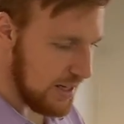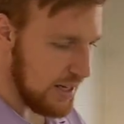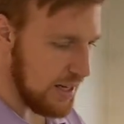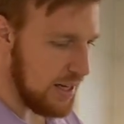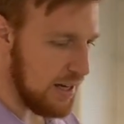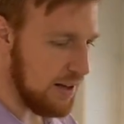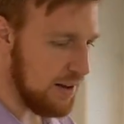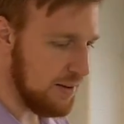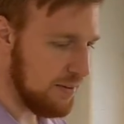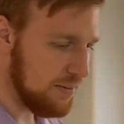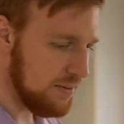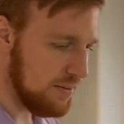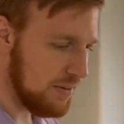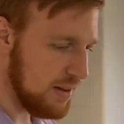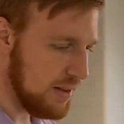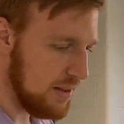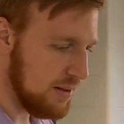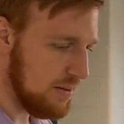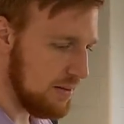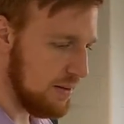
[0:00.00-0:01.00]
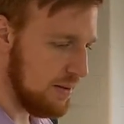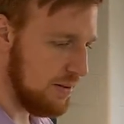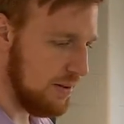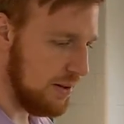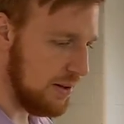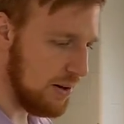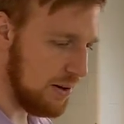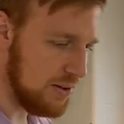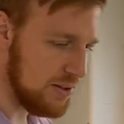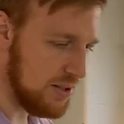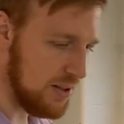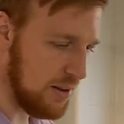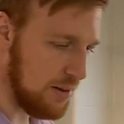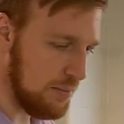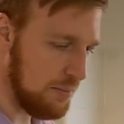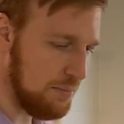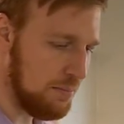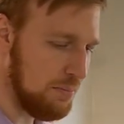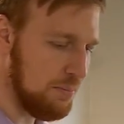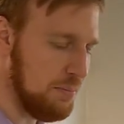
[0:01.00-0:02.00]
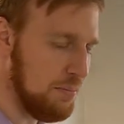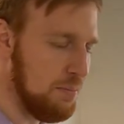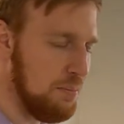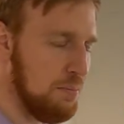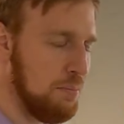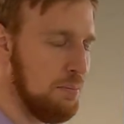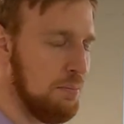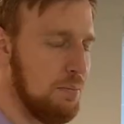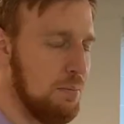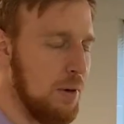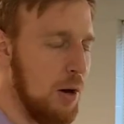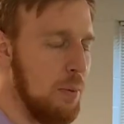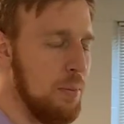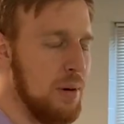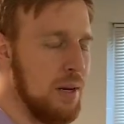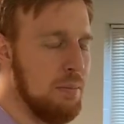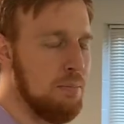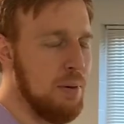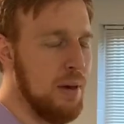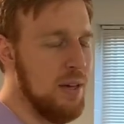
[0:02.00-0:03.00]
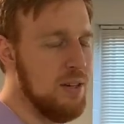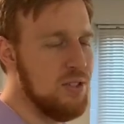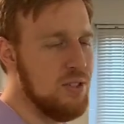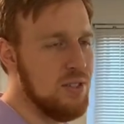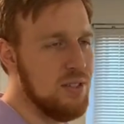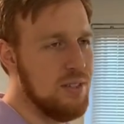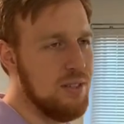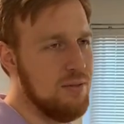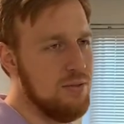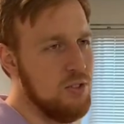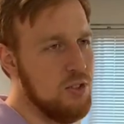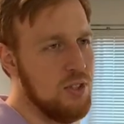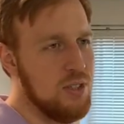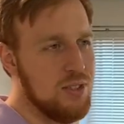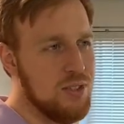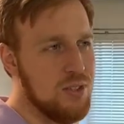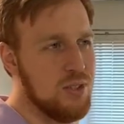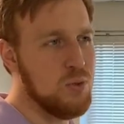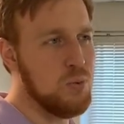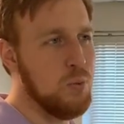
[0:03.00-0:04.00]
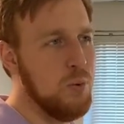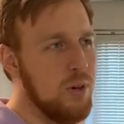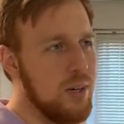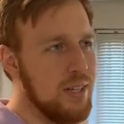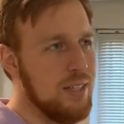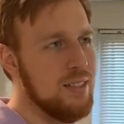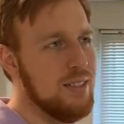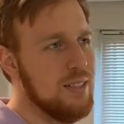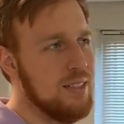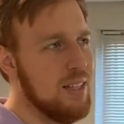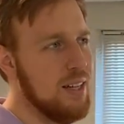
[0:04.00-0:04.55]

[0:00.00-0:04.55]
You go to the opening pages of Genesis 1,